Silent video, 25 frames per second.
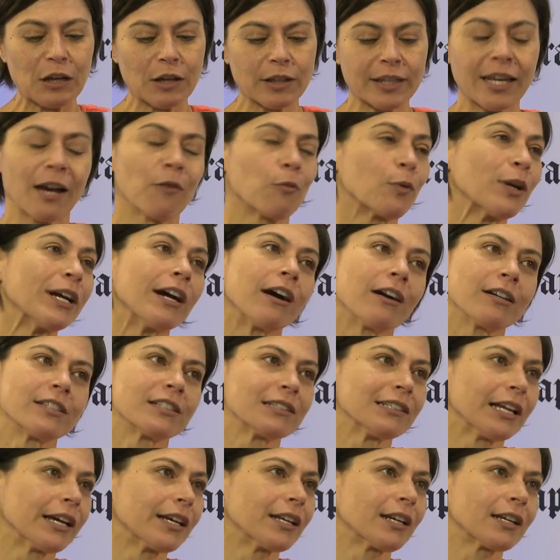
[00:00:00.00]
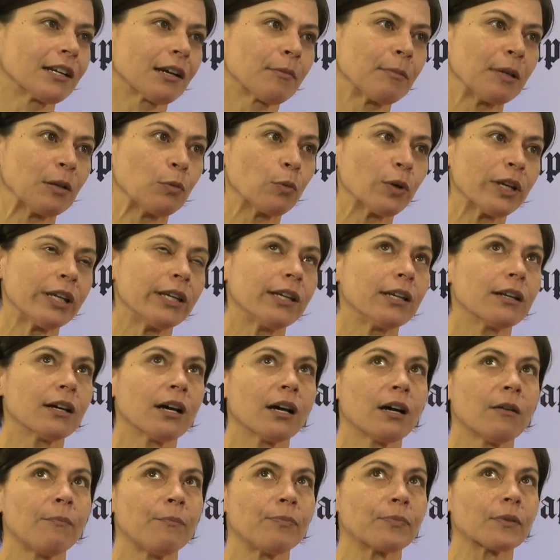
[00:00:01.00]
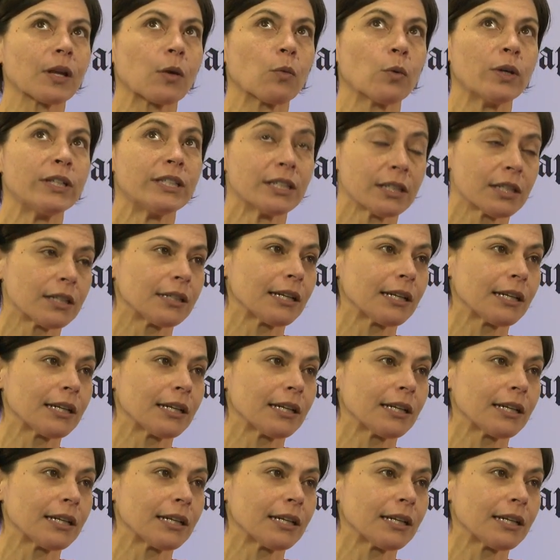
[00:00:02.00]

Yeah, we are delighted. I mean, we did